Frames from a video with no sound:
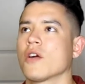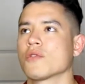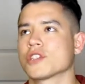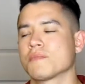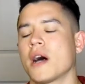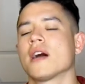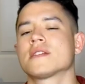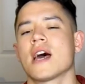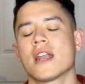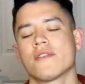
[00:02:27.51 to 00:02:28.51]
a
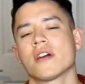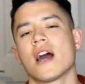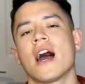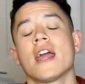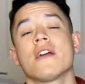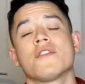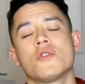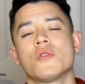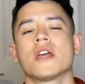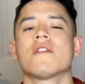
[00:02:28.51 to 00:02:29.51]
response out of a guy if
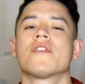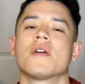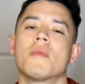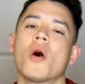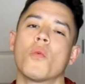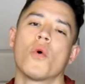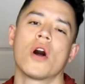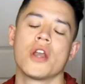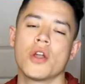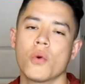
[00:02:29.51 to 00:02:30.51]
you give him a
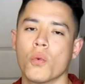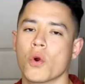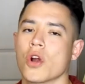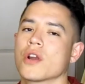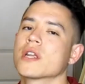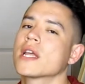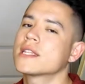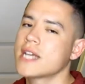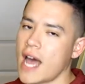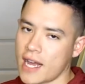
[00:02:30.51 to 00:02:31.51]
1-word
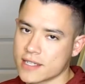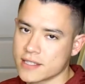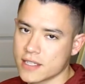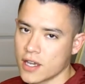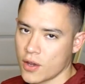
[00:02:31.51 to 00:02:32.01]
text,